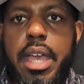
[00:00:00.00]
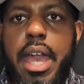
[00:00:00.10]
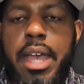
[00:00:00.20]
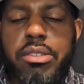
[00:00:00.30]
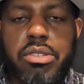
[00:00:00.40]

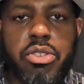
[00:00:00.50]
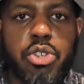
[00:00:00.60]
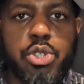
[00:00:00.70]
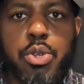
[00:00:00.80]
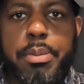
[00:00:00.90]
Anthony
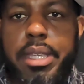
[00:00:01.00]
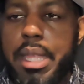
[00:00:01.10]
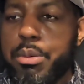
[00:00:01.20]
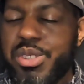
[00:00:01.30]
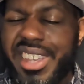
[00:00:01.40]
Joshua being
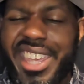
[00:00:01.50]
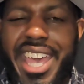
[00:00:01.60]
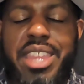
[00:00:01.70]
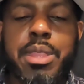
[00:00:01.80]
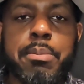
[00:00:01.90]
able to
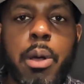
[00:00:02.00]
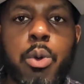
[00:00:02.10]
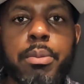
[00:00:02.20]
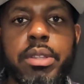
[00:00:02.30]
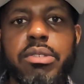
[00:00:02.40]
get the
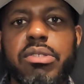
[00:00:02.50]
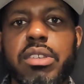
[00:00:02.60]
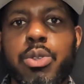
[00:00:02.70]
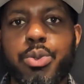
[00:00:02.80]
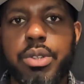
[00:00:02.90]

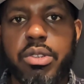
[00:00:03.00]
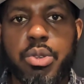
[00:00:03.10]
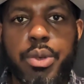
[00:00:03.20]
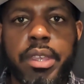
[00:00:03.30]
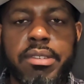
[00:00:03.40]
moments in order
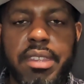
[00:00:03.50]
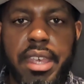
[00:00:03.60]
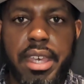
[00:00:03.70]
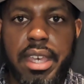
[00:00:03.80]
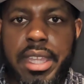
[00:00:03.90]
to
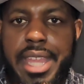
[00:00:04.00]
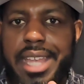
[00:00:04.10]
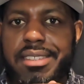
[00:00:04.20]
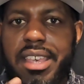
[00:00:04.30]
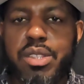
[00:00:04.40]

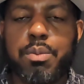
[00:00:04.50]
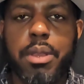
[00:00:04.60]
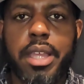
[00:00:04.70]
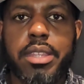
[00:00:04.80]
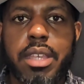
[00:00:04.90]
enact his
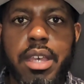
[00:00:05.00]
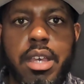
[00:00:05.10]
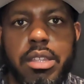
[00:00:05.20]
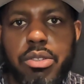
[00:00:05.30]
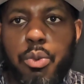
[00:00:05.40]
plan,
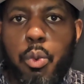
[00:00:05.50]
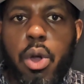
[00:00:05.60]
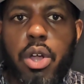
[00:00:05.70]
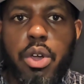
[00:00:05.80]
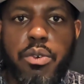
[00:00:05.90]
to
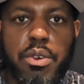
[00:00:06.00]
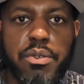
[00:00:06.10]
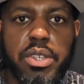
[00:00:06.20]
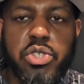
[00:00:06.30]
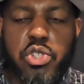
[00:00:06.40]
work off of
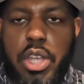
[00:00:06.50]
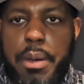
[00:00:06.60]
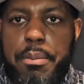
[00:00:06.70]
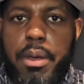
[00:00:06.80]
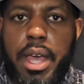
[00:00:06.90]
his
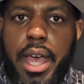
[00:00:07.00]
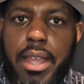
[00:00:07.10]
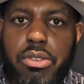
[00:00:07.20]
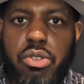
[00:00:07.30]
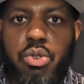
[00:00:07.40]
jab,
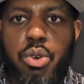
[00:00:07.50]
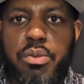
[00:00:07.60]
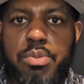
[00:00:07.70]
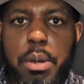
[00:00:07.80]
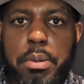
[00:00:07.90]
and to sort
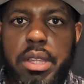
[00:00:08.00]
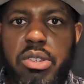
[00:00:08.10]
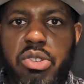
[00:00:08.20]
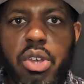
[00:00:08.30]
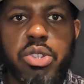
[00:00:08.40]
of properly
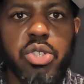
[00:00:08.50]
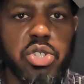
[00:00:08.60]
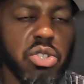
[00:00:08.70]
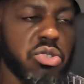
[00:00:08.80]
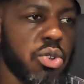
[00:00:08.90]
turn the
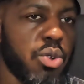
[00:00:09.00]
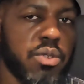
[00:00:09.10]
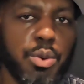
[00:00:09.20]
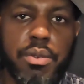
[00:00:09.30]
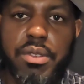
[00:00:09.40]
shots
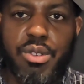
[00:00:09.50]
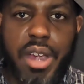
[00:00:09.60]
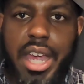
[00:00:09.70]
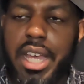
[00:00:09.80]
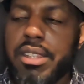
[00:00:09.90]
over with the
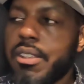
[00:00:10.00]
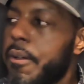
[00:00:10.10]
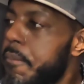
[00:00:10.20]
right hand.